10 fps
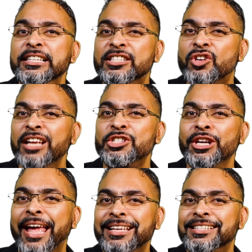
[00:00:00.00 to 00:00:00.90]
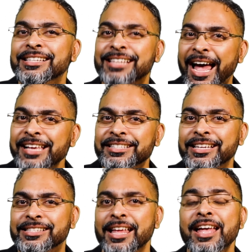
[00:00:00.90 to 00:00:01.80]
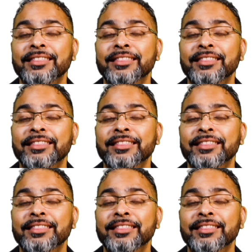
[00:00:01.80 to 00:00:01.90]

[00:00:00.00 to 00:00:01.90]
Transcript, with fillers: stretching exercises